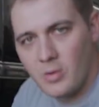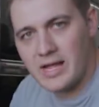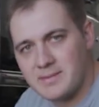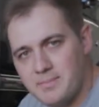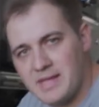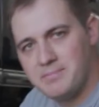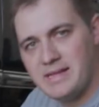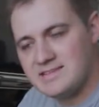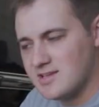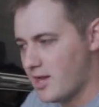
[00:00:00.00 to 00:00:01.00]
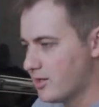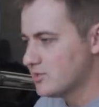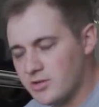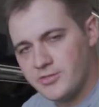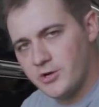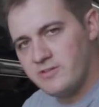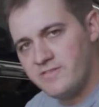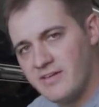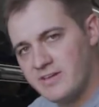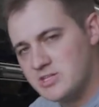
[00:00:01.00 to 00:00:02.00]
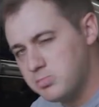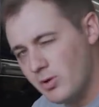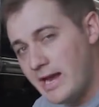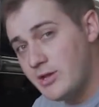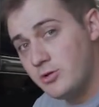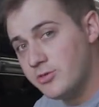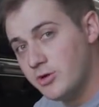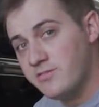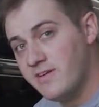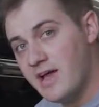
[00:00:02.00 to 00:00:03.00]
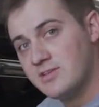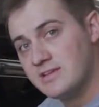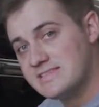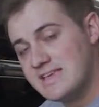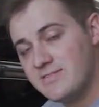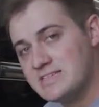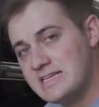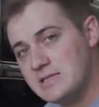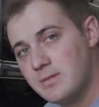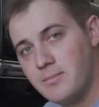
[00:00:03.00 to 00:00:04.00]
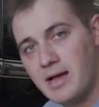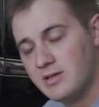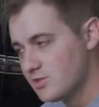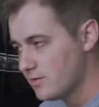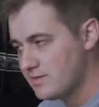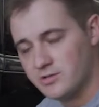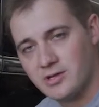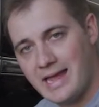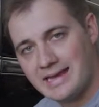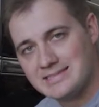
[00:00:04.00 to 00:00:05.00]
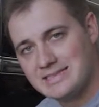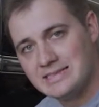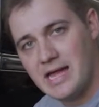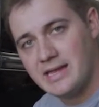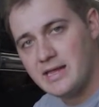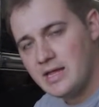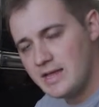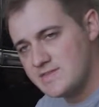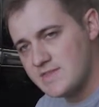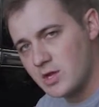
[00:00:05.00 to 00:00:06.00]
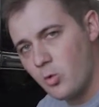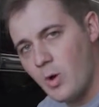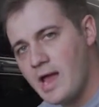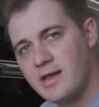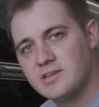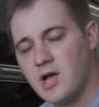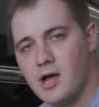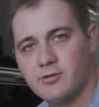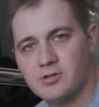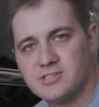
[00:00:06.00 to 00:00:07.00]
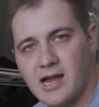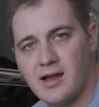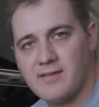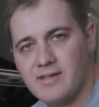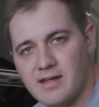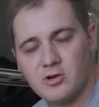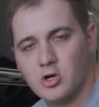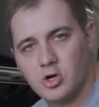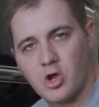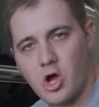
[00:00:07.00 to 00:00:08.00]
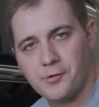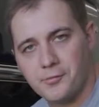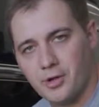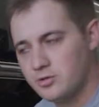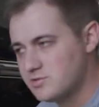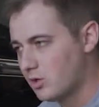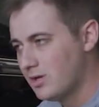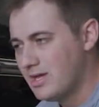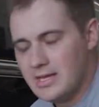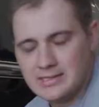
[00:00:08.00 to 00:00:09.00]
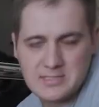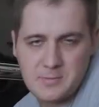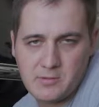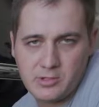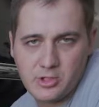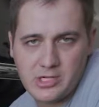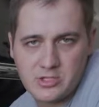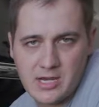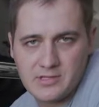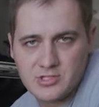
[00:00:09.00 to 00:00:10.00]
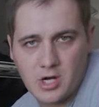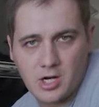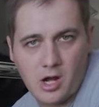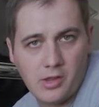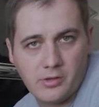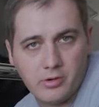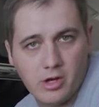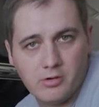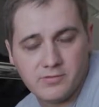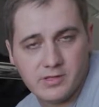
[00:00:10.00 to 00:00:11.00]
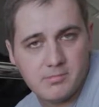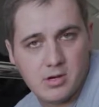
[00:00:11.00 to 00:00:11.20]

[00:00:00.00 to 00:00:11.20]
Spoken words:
We got the big meats on her. These are 35-inch, brand new 35s on 17s by Milestar. These are their XT line. It's the quietest off-road tire I've ever heard on road. So let's be real, you're gonna drive this truck on the road for